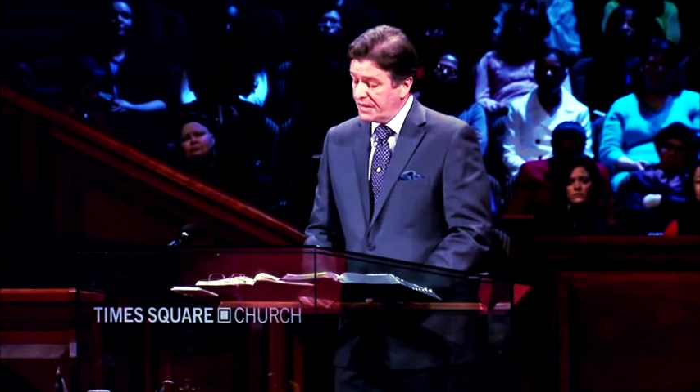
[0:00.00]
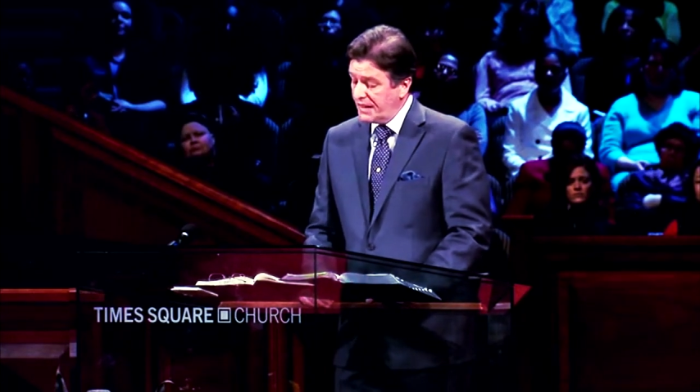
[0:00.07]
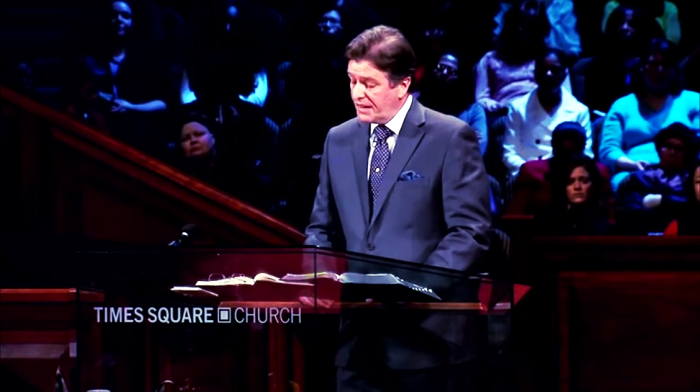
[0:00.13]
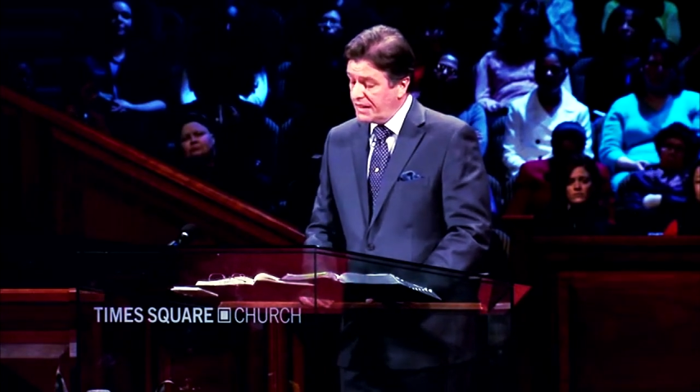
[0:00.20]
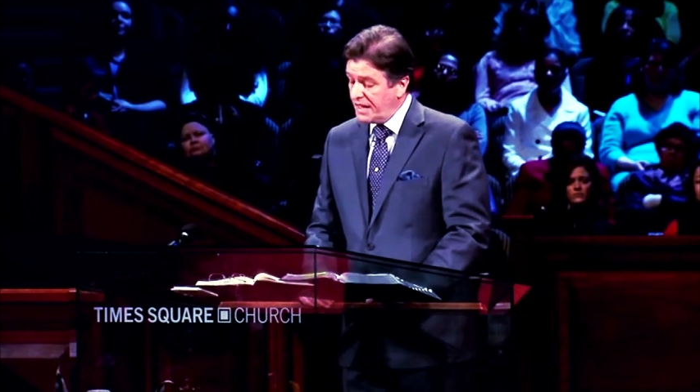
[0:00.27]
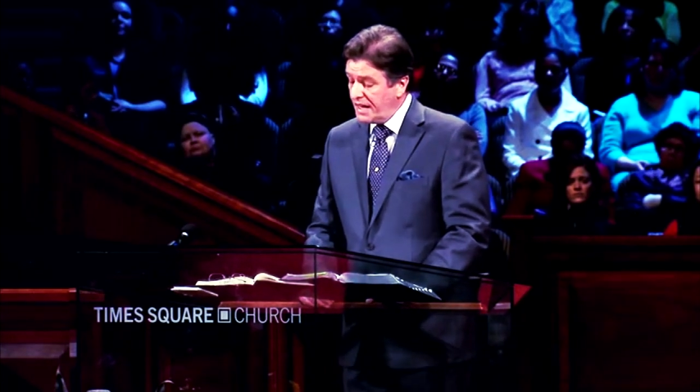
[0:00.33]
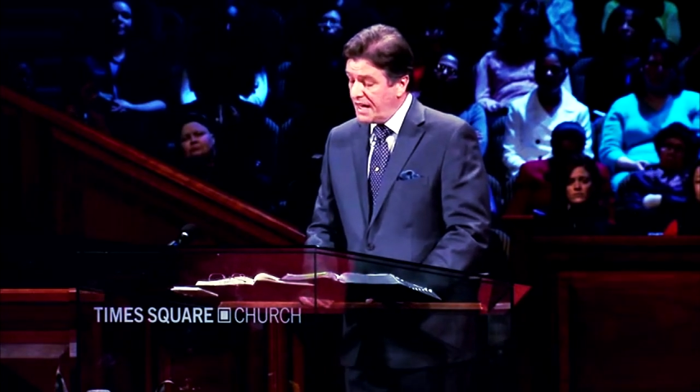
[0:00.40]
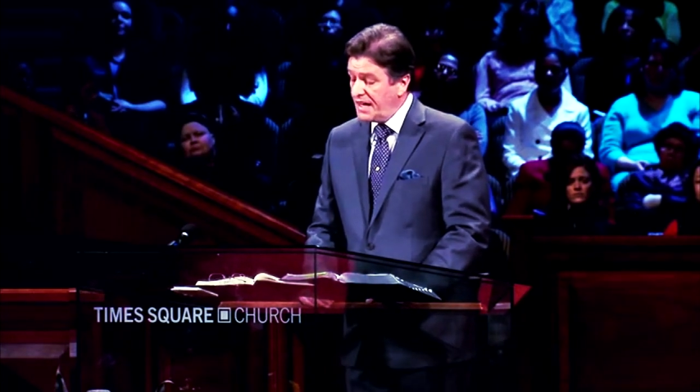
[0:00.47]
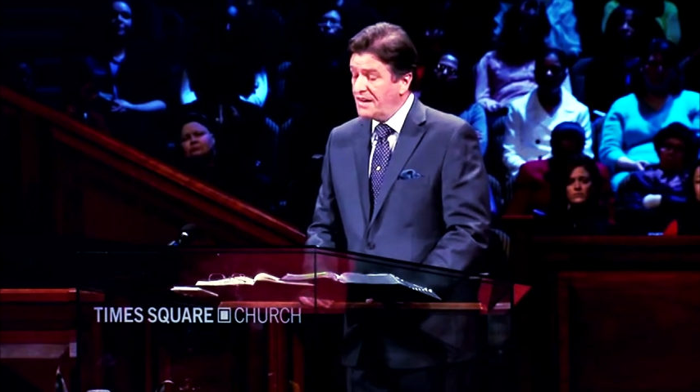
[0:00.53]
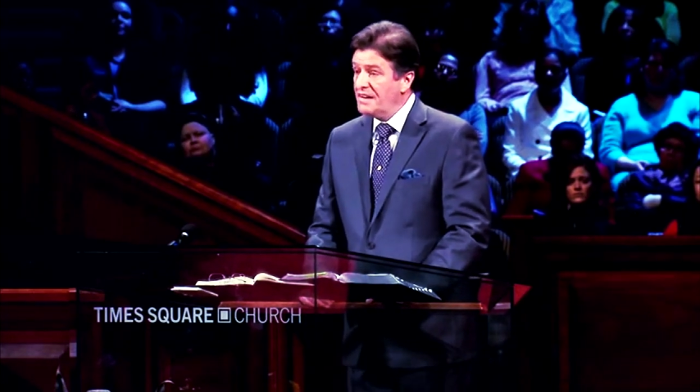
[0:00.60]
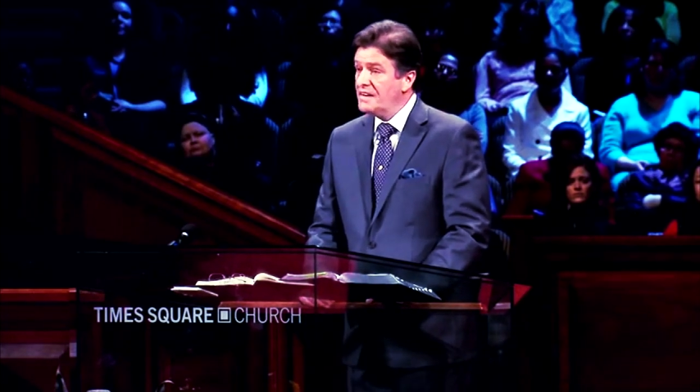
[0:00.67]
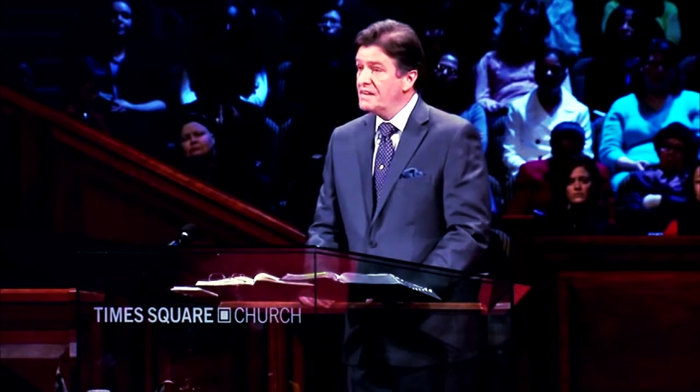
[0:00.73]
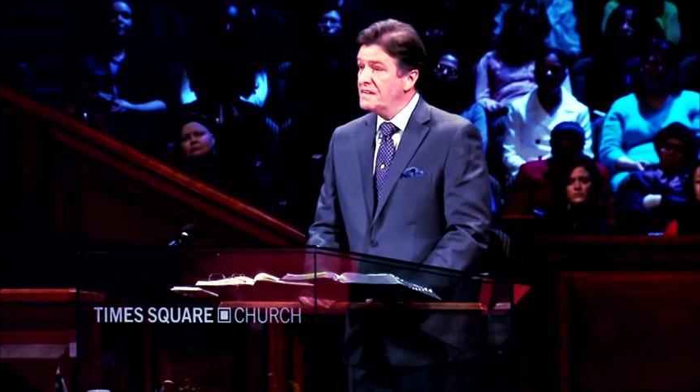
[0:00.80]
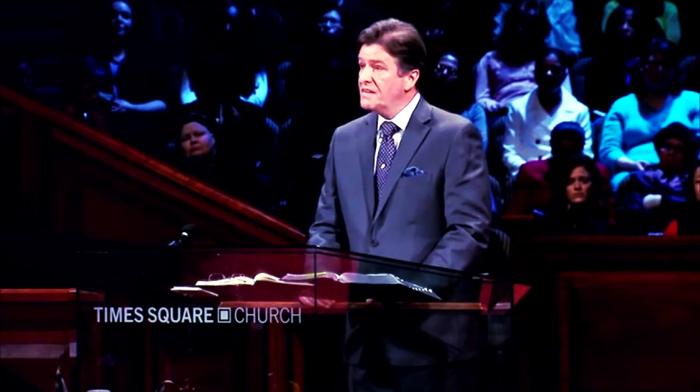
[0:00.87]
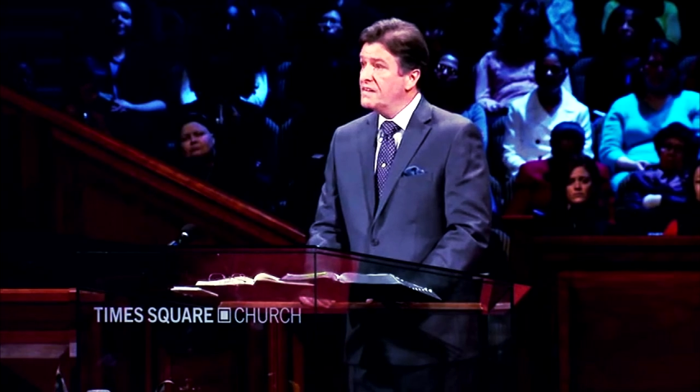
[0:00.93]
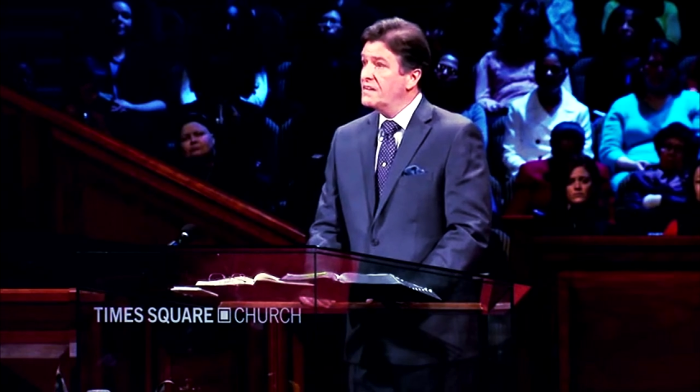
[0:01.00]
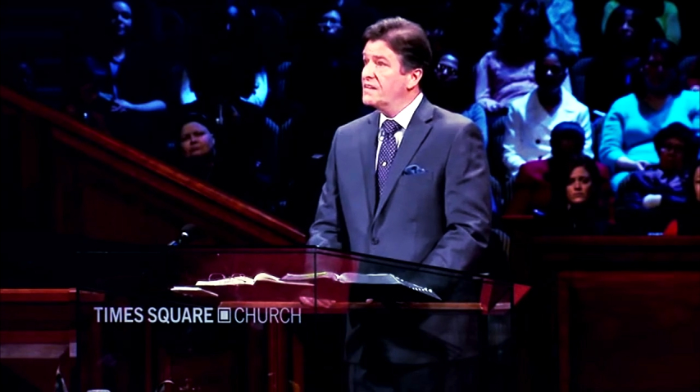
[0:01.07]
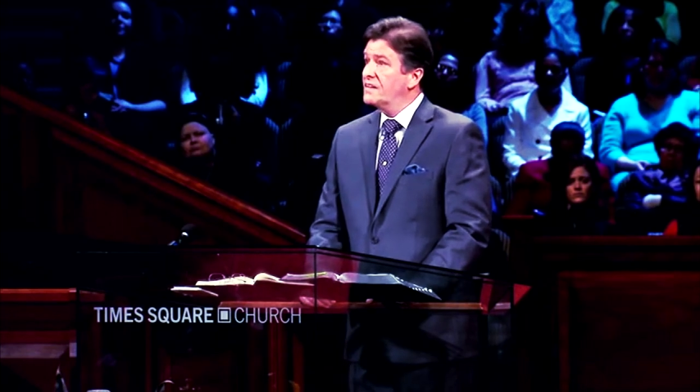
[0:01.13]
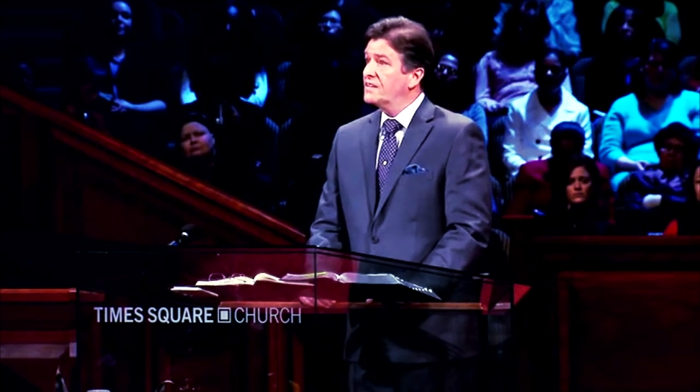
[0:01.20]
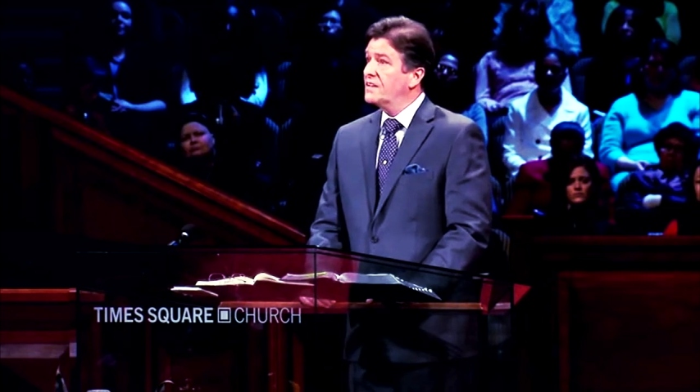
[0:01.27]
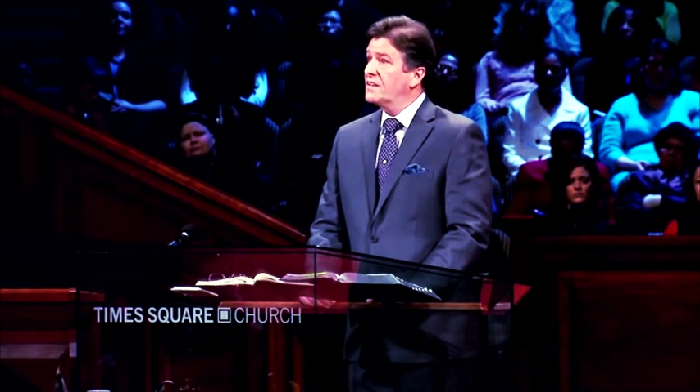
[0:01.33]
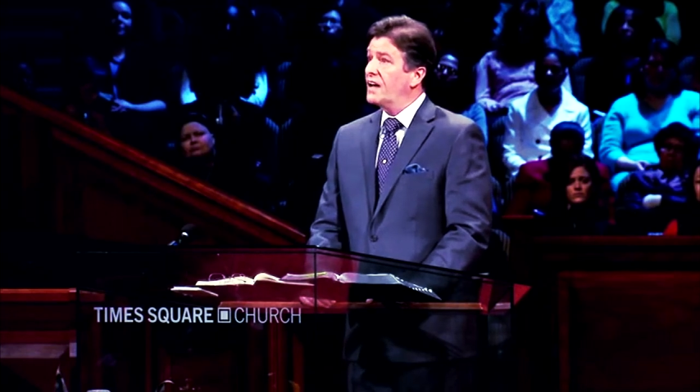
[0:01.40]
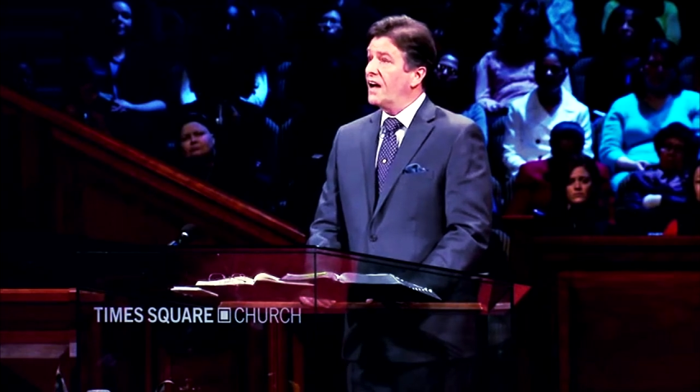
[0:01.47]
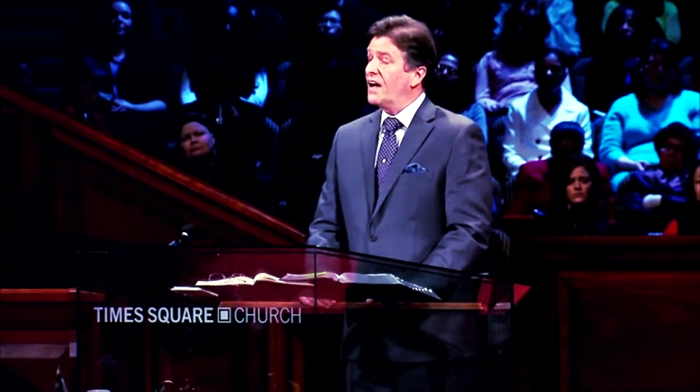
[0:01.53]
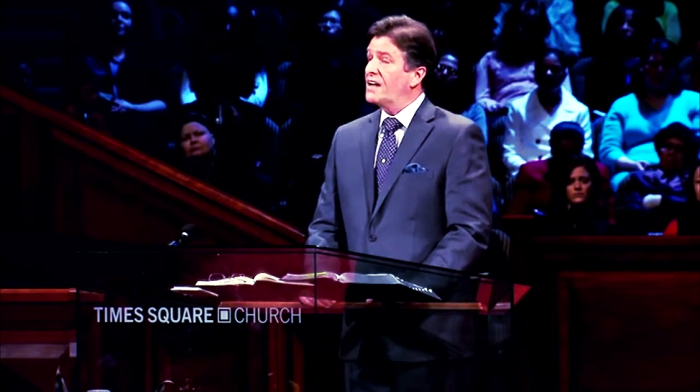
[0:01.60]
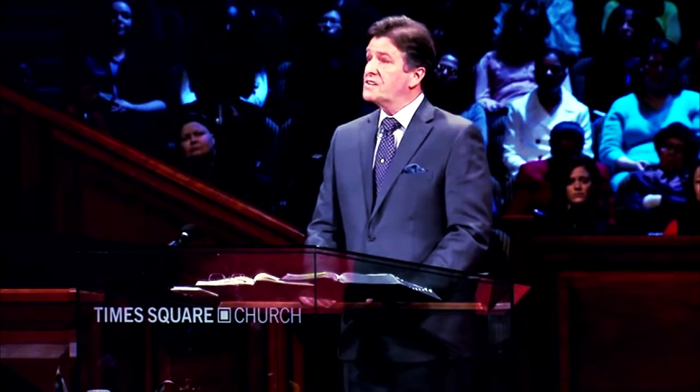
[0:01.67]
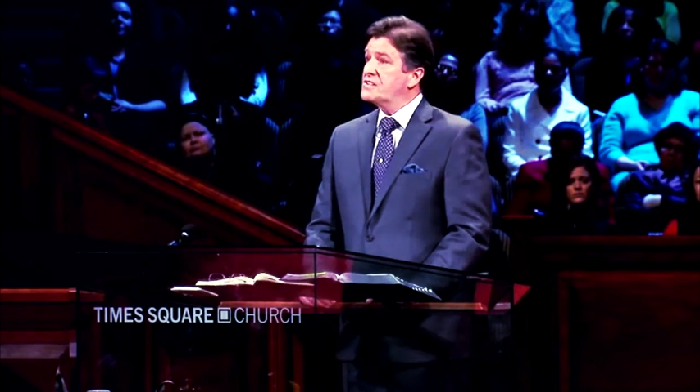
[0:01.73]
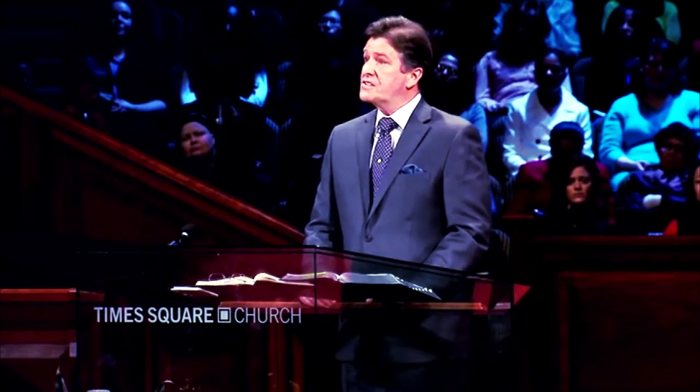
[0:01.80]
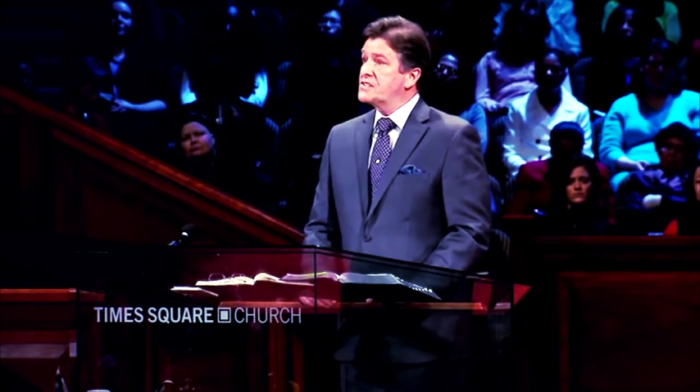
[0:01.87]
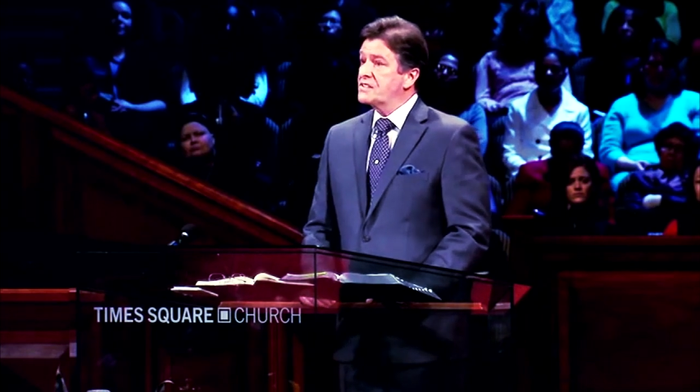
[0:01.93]
again, the
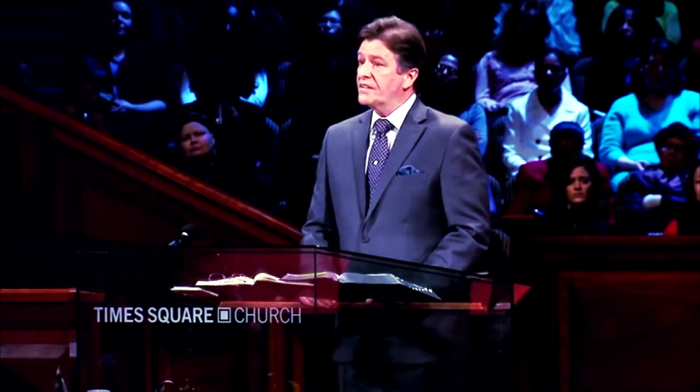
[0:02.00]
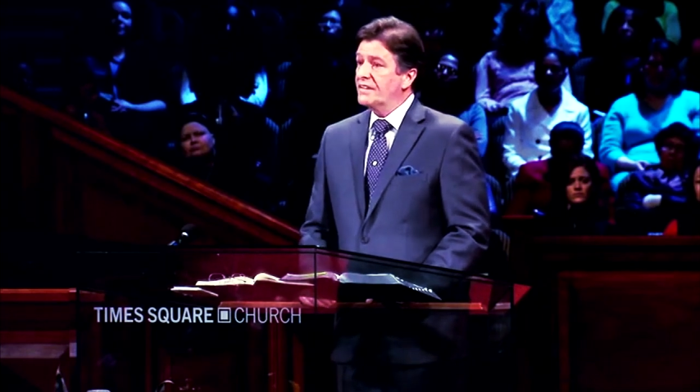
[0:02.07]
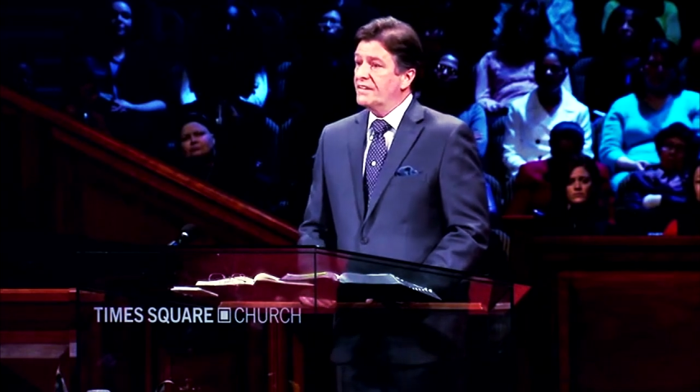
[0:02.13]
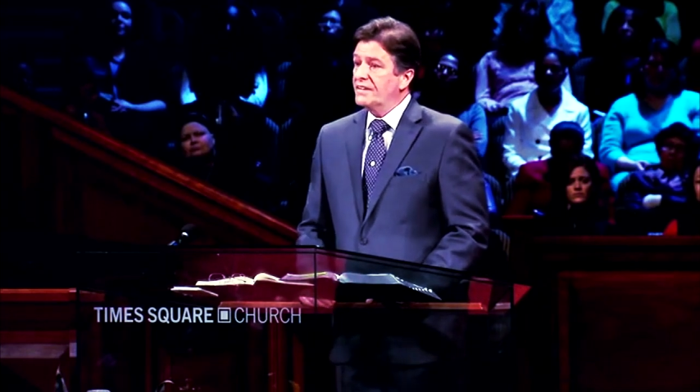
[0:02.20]
gods